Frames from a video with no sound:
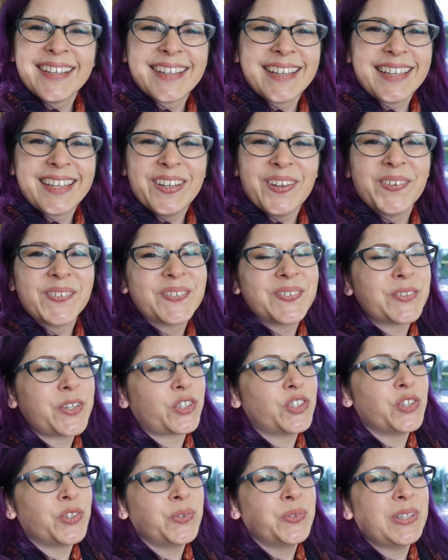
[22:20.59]
You know,
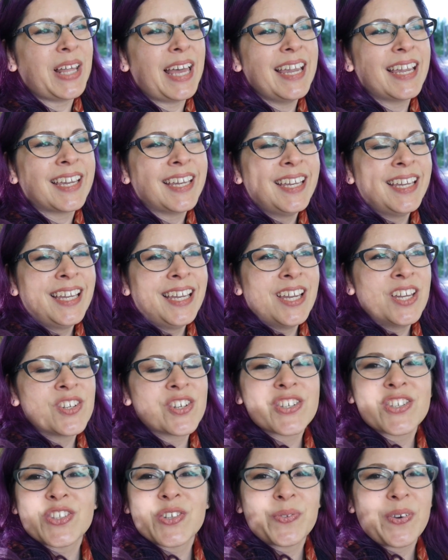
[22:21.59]
do you like
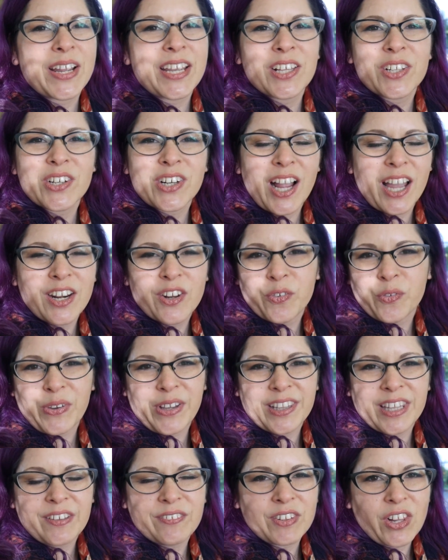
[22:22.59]
just the regular kind of
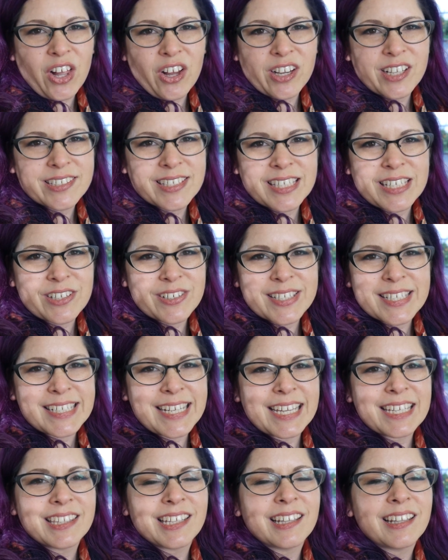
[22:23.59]
weekly vlogs? Here's a
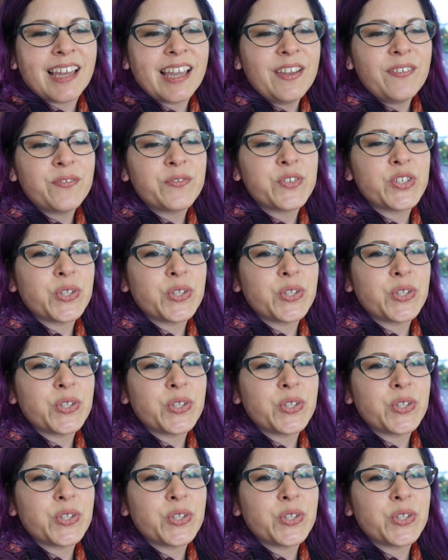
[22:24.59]
day in the life.